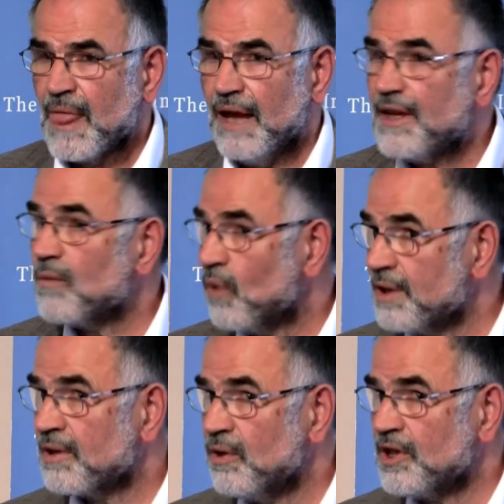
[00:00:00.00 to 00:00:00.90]
And that
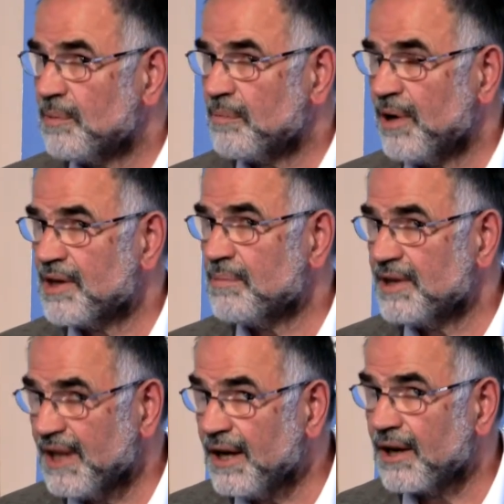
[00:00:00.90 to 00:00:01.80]
wasn't going to be possible,
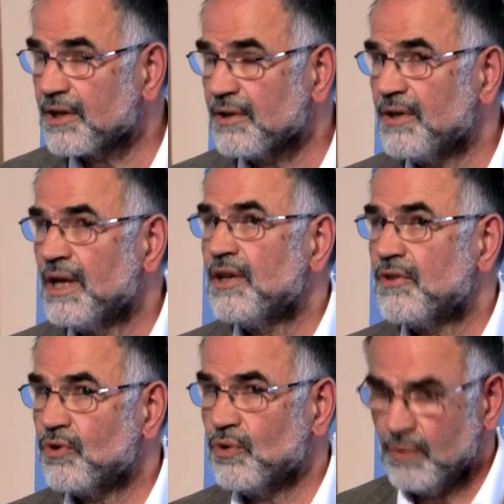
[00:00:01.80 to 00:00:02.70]
they argued,
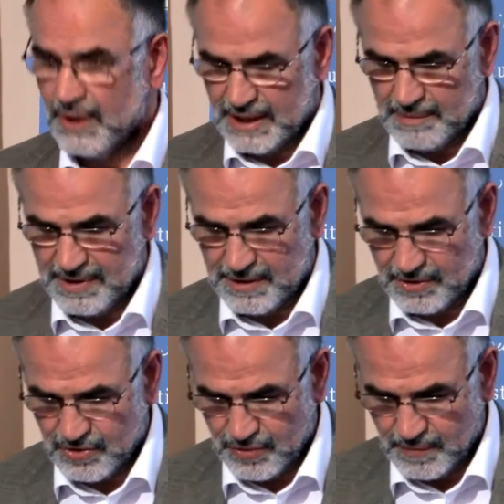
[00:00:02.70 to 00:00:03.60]
through Pillar
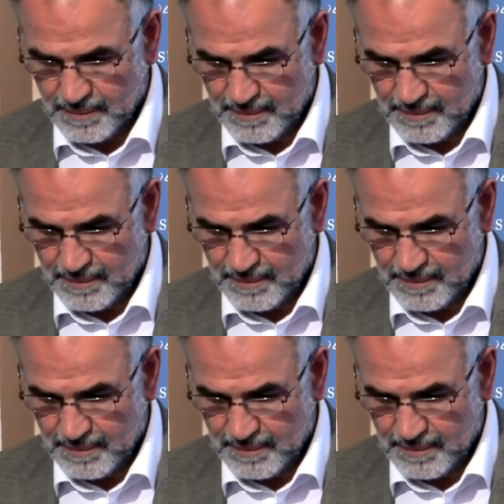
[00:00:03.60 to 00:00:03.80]
2.